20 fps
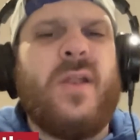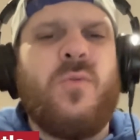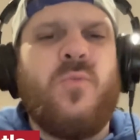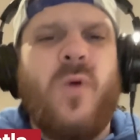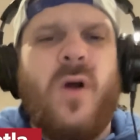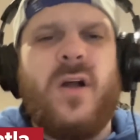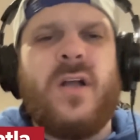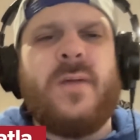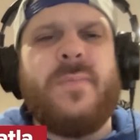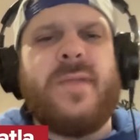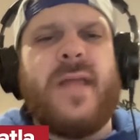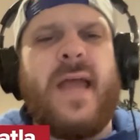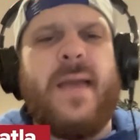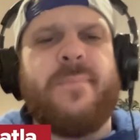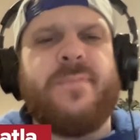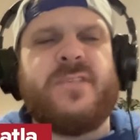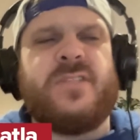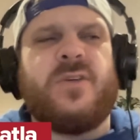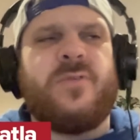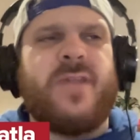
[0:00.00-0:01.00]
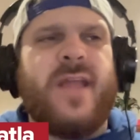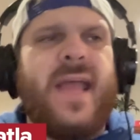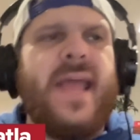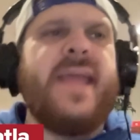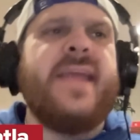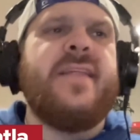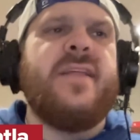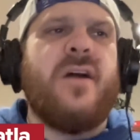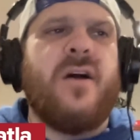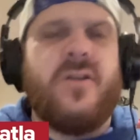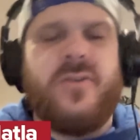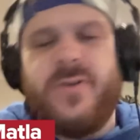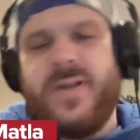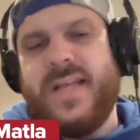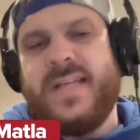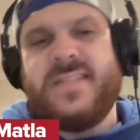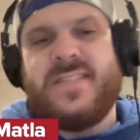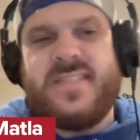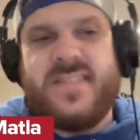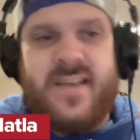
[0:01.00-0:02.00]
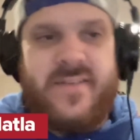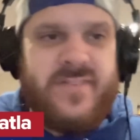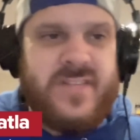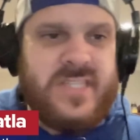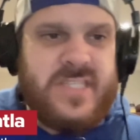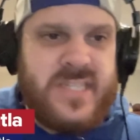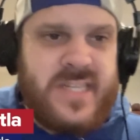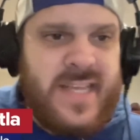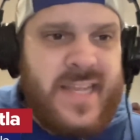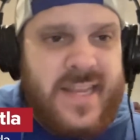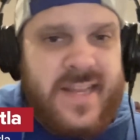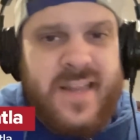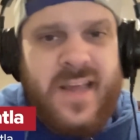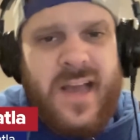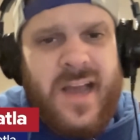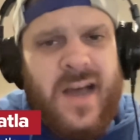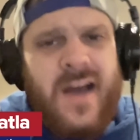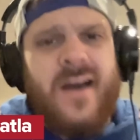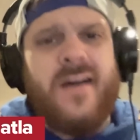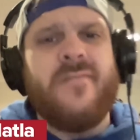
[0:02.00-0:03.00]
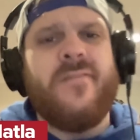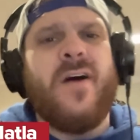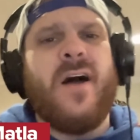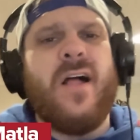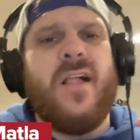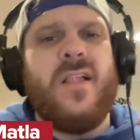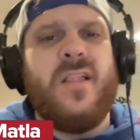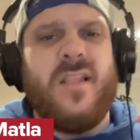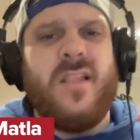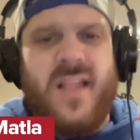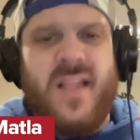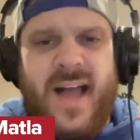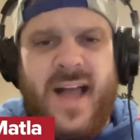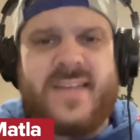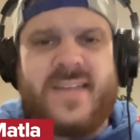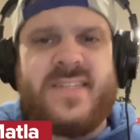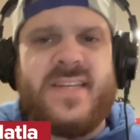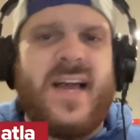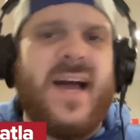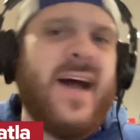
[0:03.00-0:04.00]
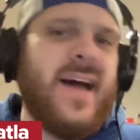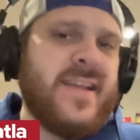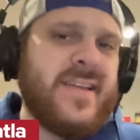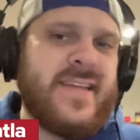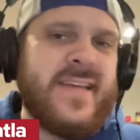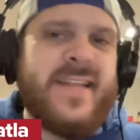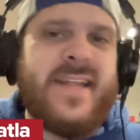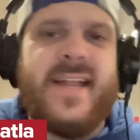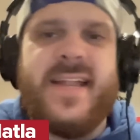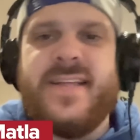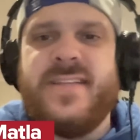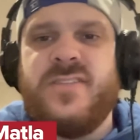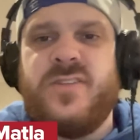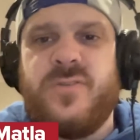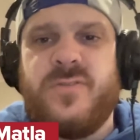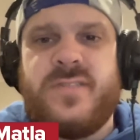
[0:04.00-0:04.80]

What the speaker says: and welcome to episode 817 of Locked On Canadiens,